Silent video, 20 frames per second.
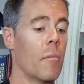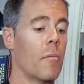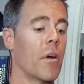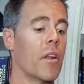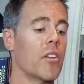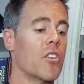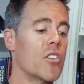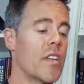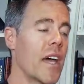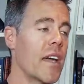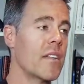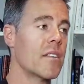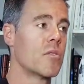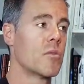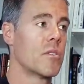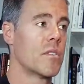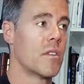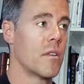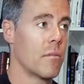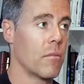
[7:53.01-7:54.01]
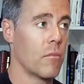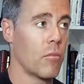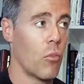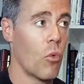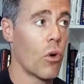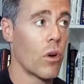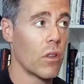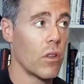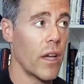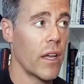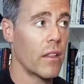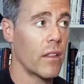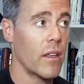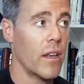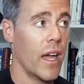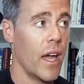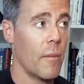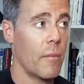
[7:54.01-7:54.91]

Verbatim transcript: But tends to more likely to